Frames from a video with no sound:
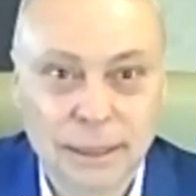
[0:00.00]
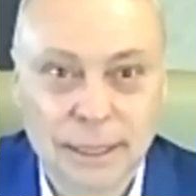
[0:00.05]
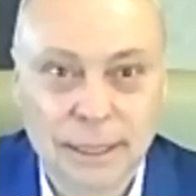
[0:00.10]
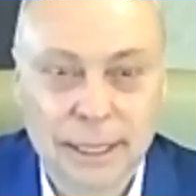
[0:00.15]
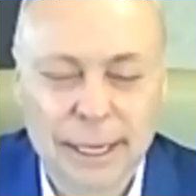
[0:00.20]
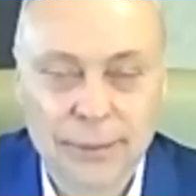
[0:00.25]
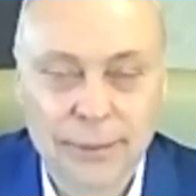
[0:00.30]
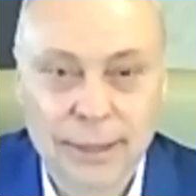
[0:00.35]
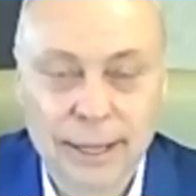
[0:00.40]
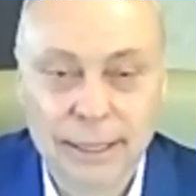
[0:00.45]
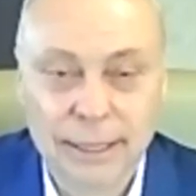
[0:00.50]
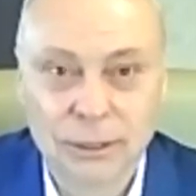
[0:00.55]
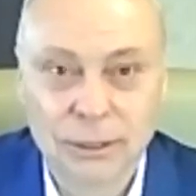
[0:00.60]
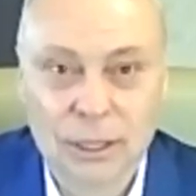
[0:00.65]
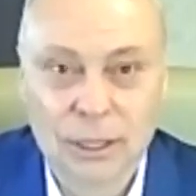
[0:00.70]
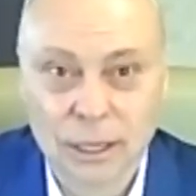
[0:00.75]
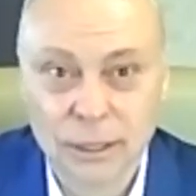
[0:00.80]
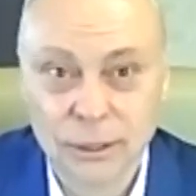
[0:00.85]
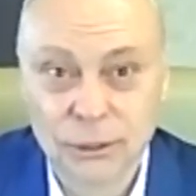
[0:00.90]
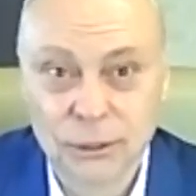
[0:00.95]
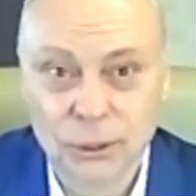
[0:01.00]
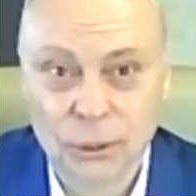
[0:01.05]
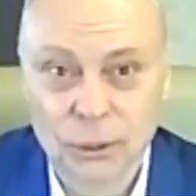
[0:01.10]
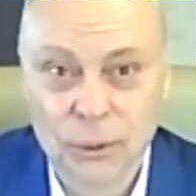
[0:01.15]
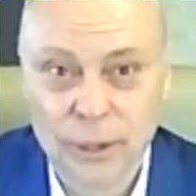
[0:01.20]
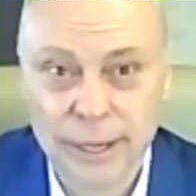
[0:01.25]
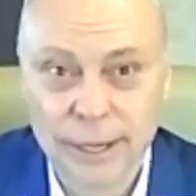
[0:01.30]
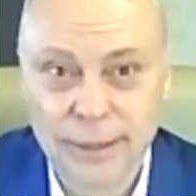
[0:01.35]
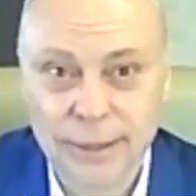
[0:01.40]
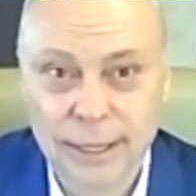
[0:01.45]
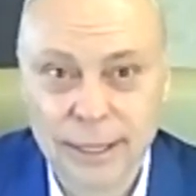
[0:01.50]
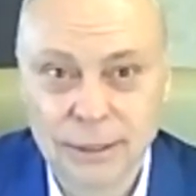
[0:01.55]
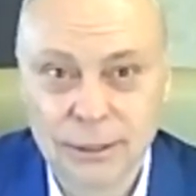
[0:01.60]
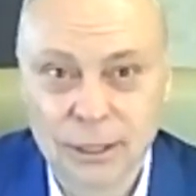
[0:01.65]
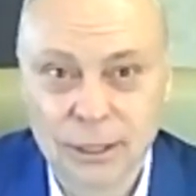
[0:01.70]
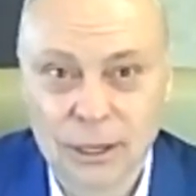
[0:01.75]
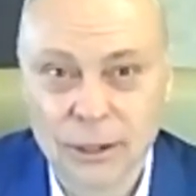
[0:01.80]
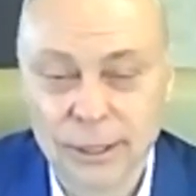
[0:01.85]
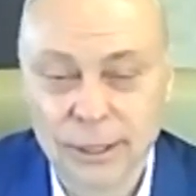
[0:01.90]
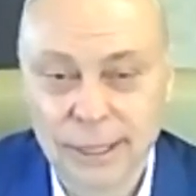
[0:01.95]
And that's our joy, that's
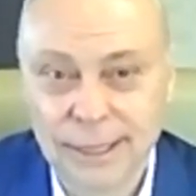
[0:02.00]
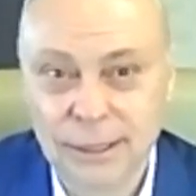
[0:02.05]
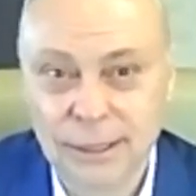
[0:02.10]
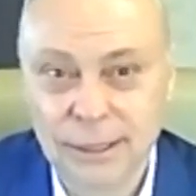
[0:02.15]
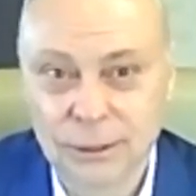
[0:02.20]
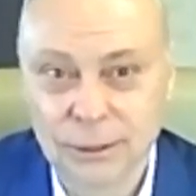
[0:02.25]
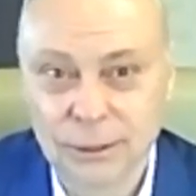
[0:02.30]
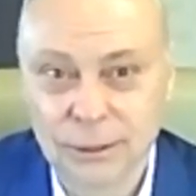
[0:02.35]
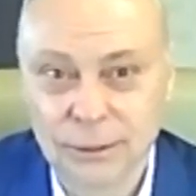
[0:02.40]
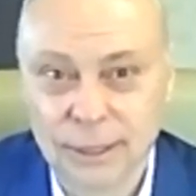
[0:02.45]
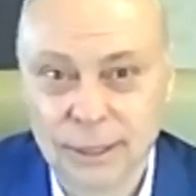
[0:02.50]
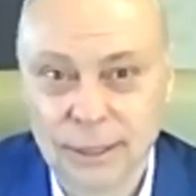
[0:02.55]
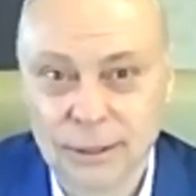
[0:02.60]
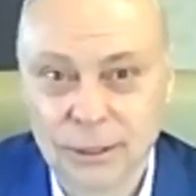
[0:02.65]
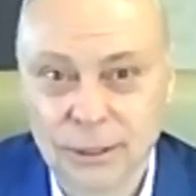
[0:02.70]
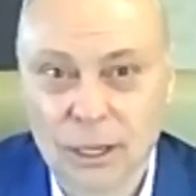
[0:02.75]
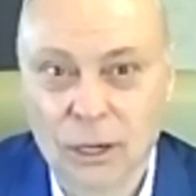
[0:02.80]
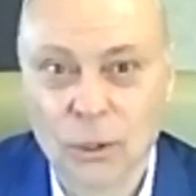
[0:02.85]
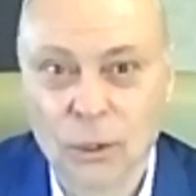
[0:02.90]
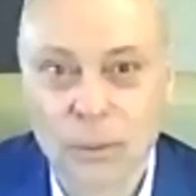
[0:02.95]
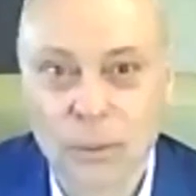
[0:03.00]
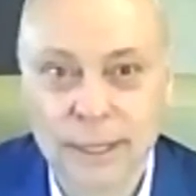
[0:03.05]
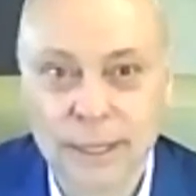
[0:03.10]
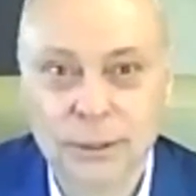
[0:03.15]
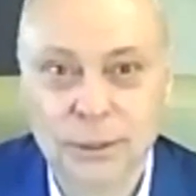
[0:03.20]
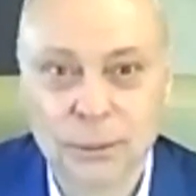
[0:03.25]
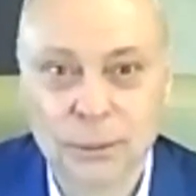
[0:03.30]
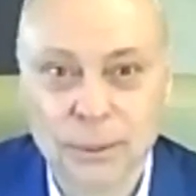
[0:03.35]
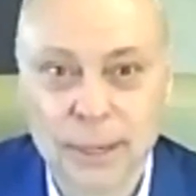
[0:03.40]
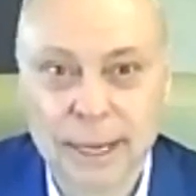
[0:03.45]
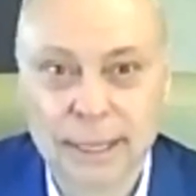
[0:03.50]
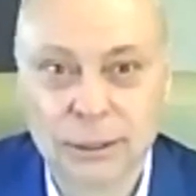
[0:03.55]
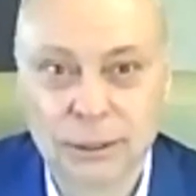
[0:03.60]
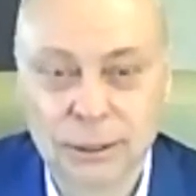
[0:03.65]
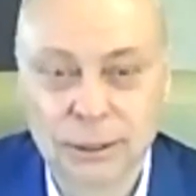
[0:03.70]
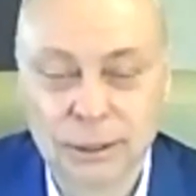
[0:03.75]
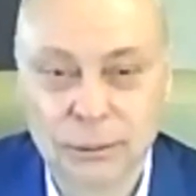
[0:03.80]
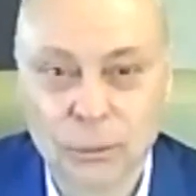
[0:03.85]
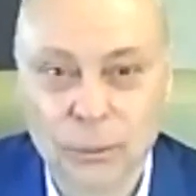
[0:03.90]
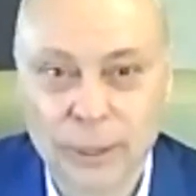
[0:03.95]
our Easter, that's our
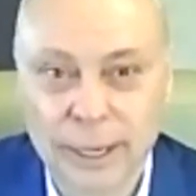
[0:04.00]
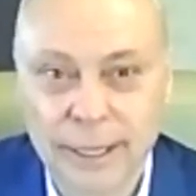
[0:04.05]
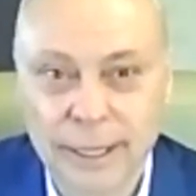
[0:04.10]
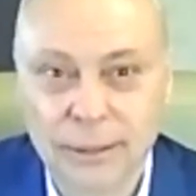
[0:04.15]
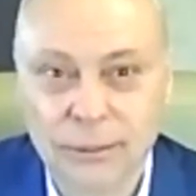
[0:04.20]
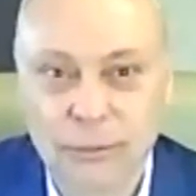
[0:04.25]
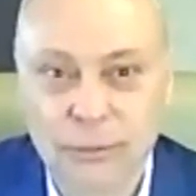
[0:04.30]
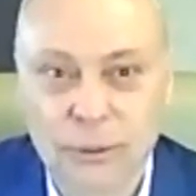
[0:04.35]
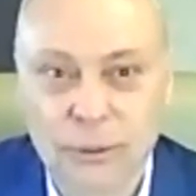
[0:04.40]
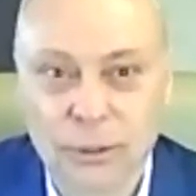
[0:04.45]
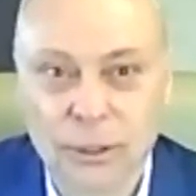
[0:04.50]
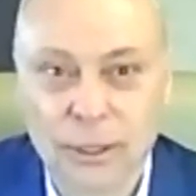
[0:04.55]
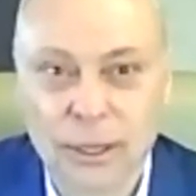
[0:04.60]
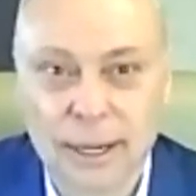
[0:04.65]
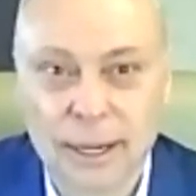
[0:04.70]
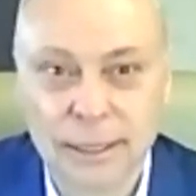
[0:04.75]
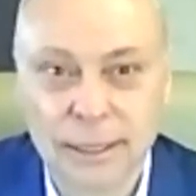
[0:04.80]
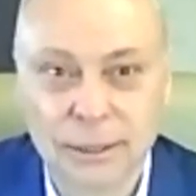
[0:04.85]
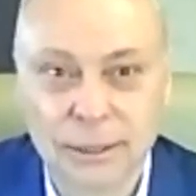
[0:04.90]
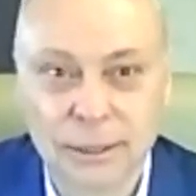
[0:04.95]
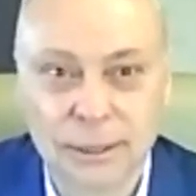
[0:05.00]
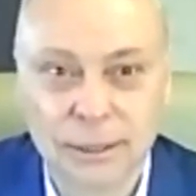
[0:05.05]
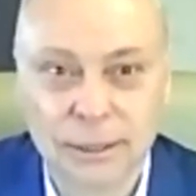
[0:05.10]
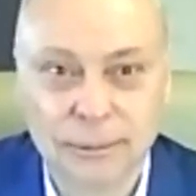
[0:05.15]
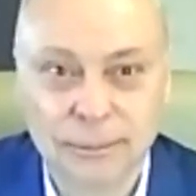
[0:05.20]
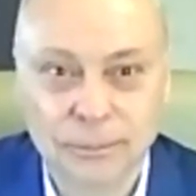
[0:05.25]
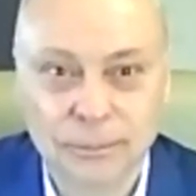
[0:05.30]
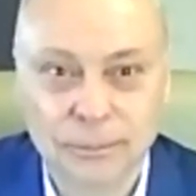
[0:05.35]
resurrection waiting for us.